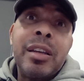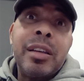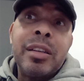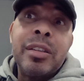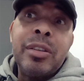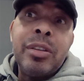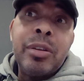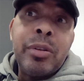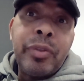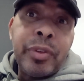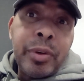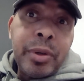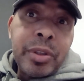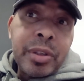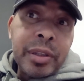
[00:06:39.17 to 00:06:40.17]
if
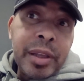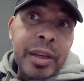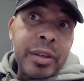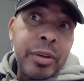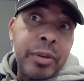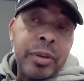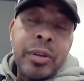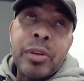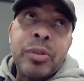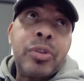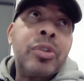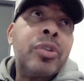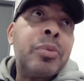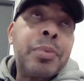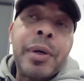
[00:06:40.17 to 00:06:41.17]
you're into like nerd culture,
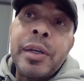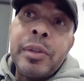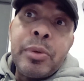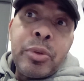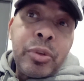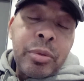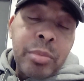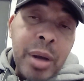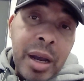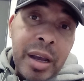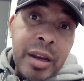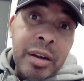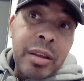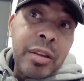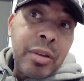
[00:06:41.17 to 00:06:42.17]
you probably lose your
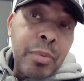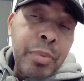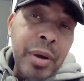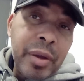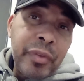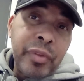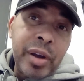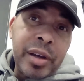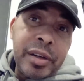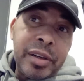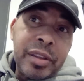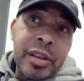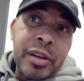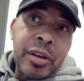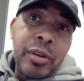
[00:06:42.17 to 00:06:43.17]
mind, and you probably find
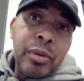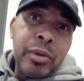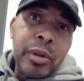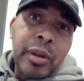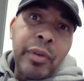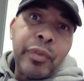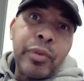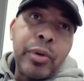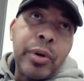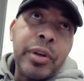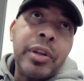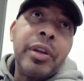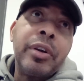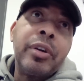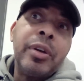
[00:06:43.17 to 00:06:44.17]
anything that you're looking for in
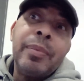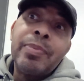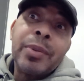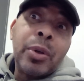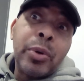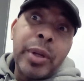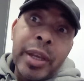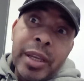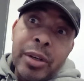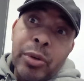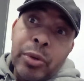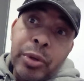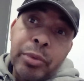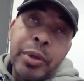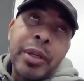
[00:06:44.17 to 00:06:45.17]
there, or they can
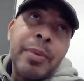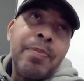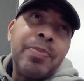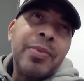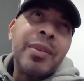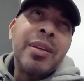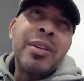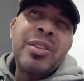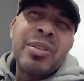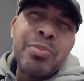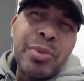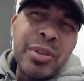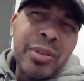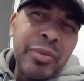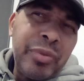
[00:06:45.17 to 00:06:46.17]
order it. It's a
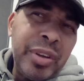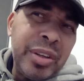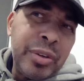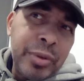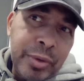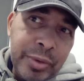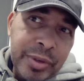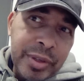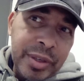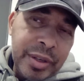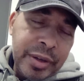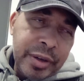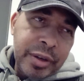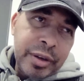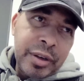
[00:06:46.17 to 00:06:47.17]
bunch of vendors in
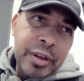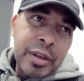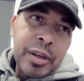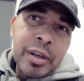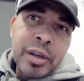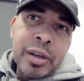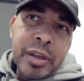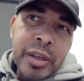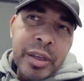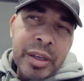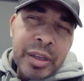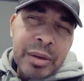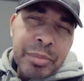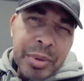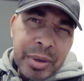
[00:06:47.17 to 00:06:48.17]
there, and
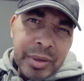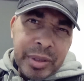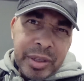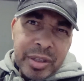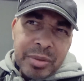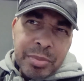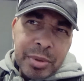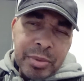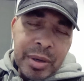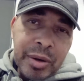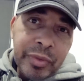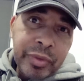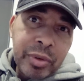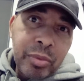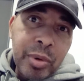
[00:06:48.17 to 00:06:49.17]
apparently it's been around
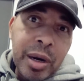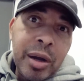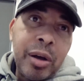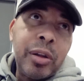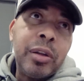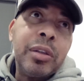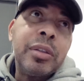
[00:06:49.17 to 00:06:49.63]
for a while.